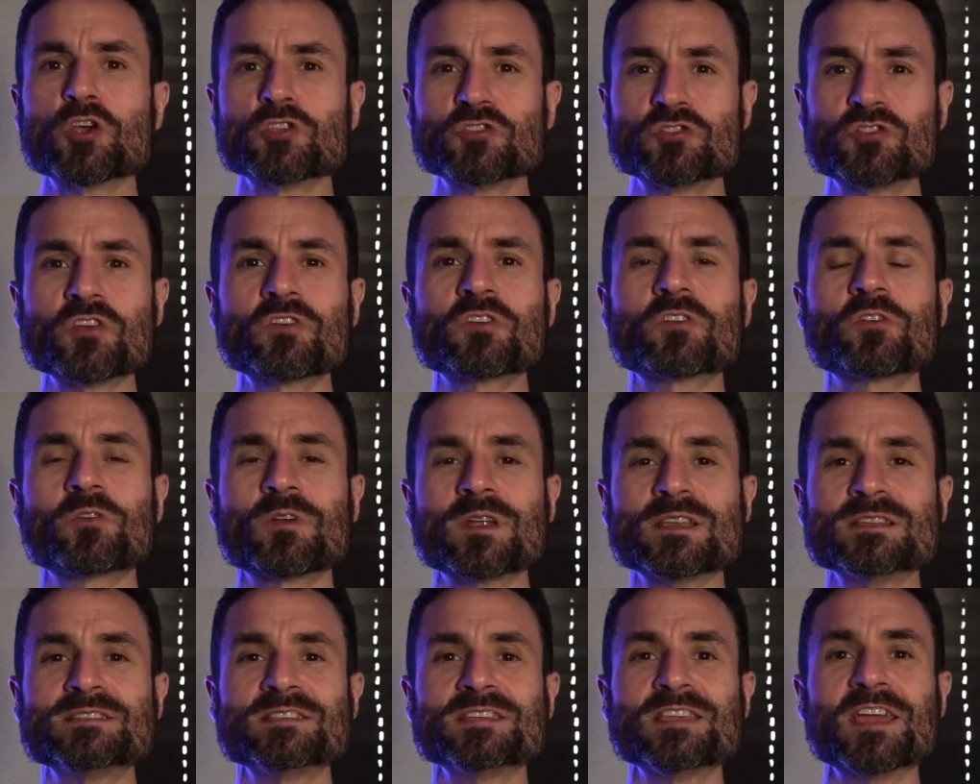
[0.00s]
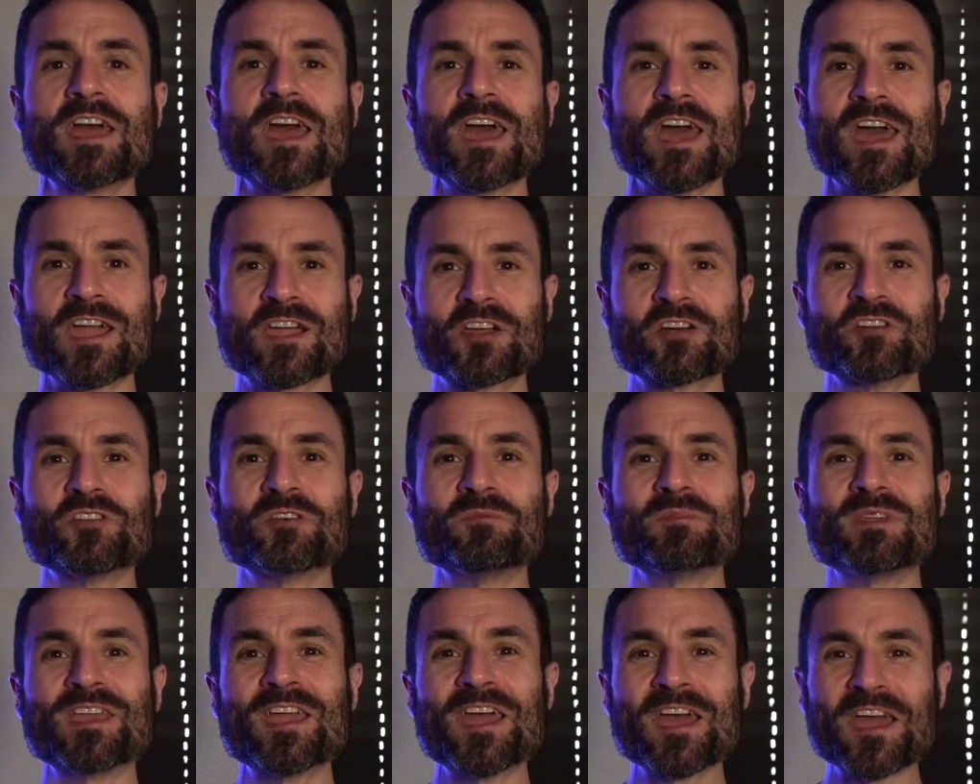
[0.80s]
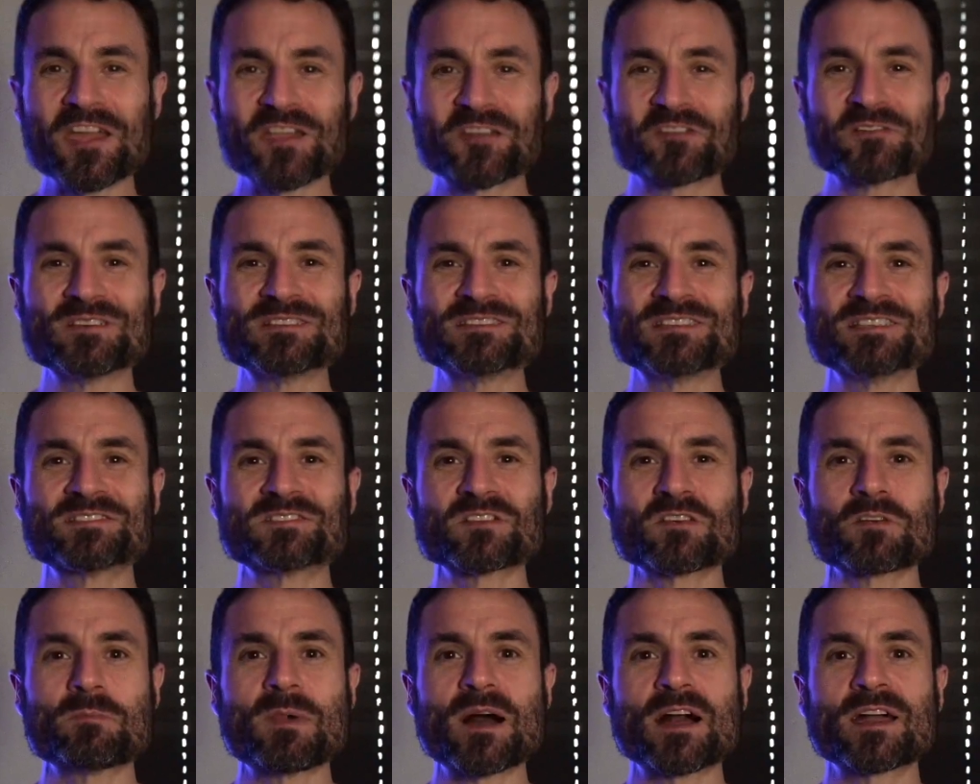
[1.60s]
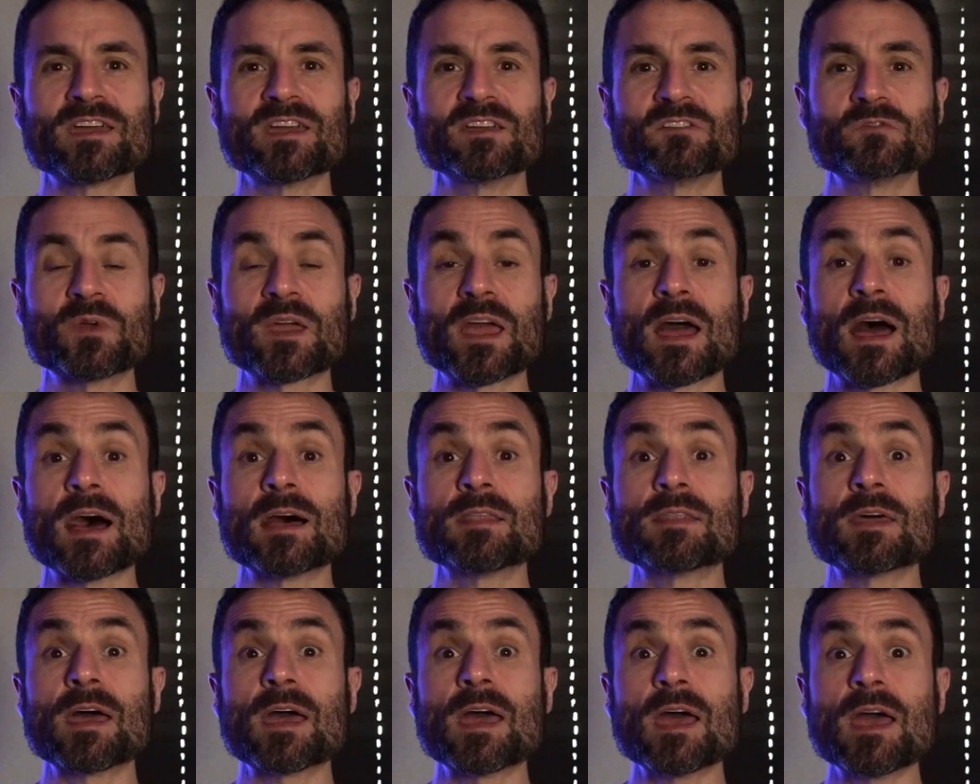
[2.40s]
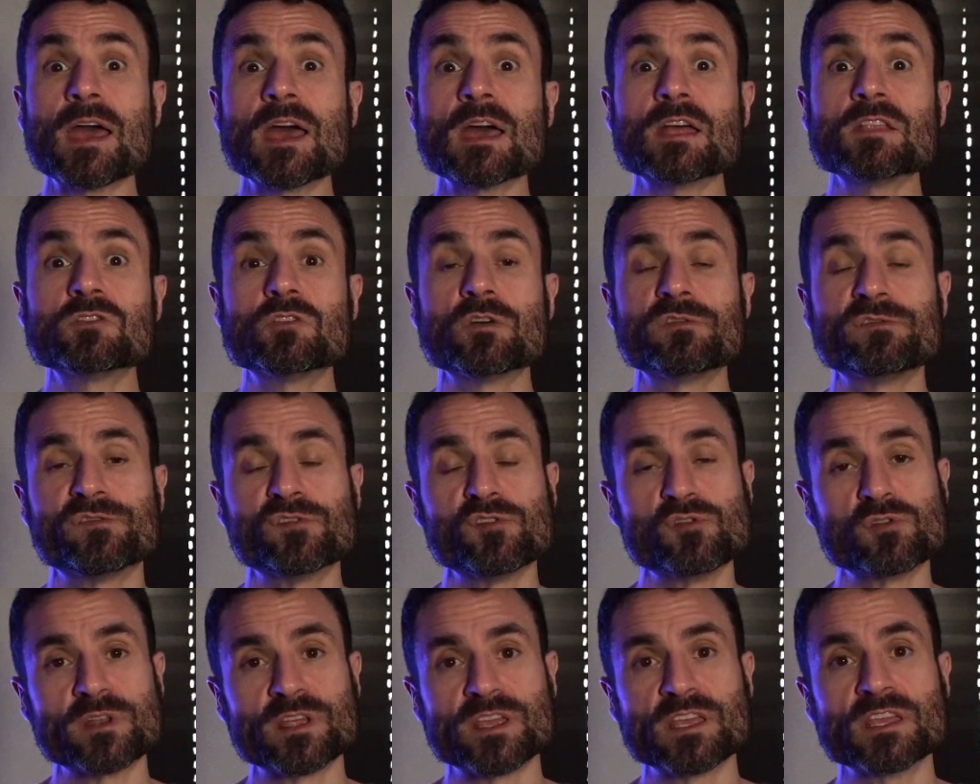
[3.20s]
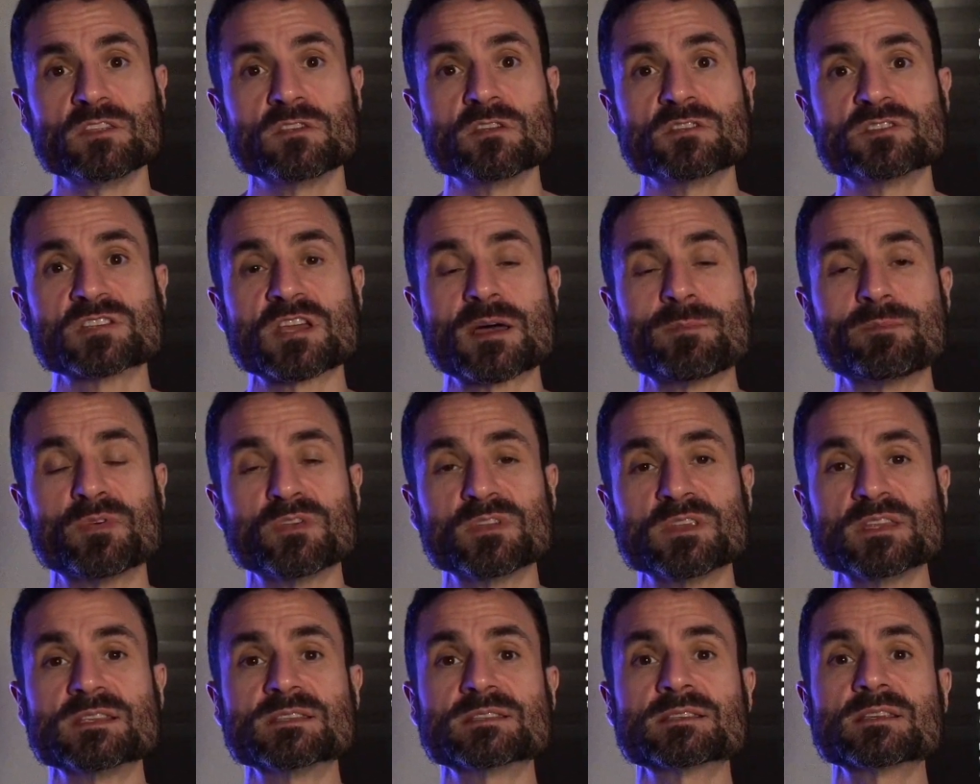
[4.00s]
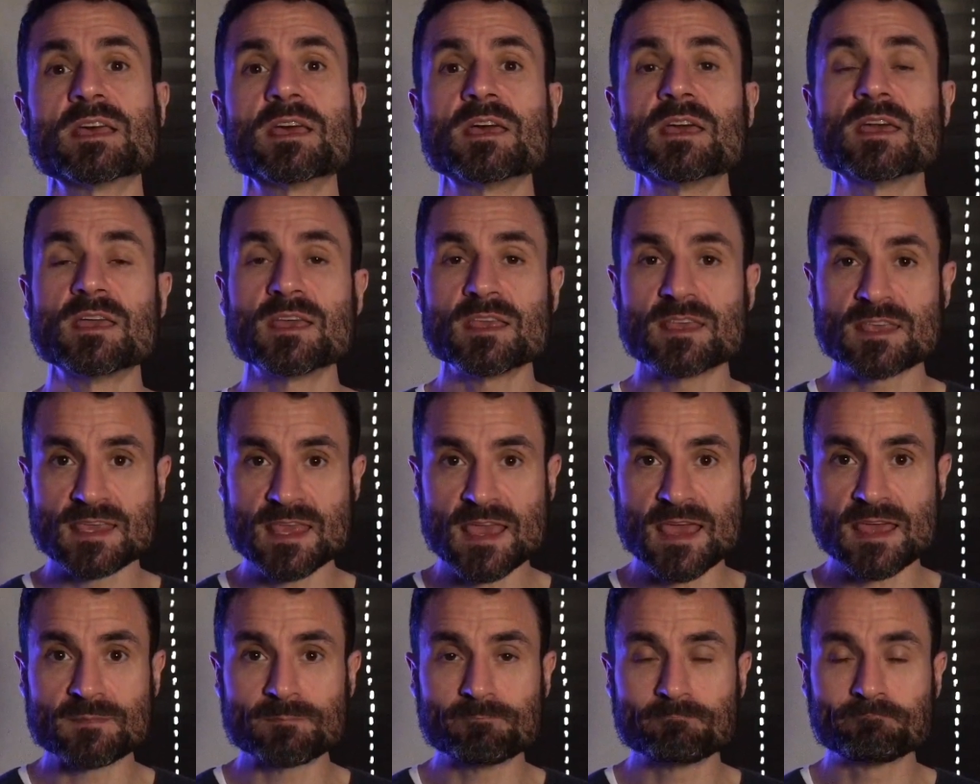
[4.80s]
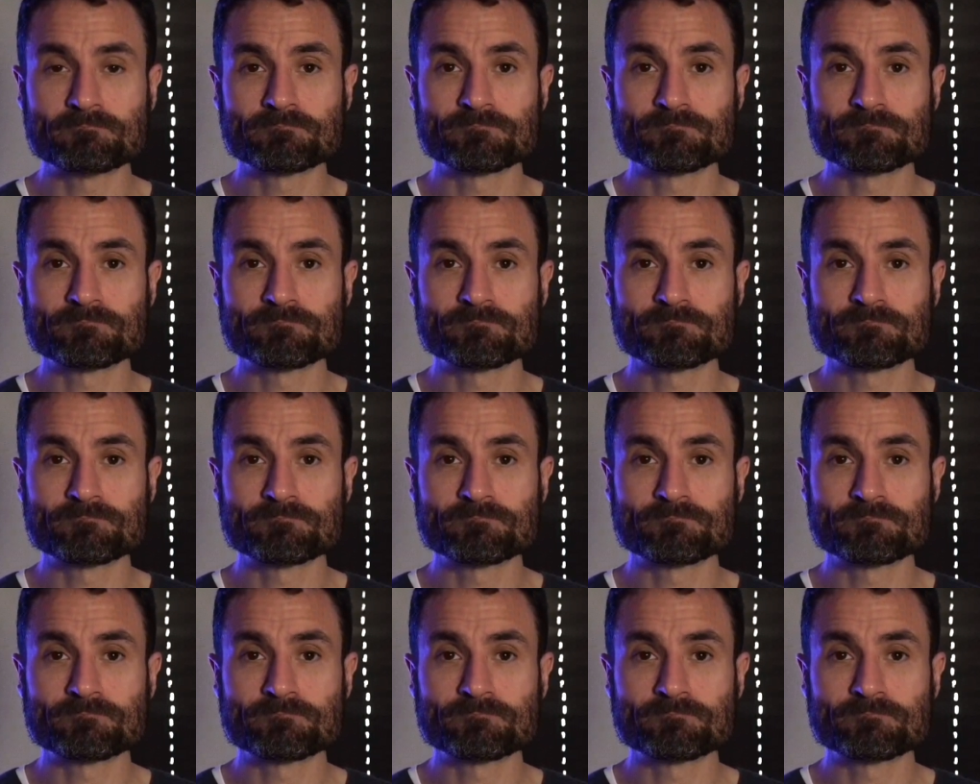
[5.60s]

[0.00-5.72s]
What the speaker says: the crazy economy and crazy stock market we had and the fall in the Japanese yen.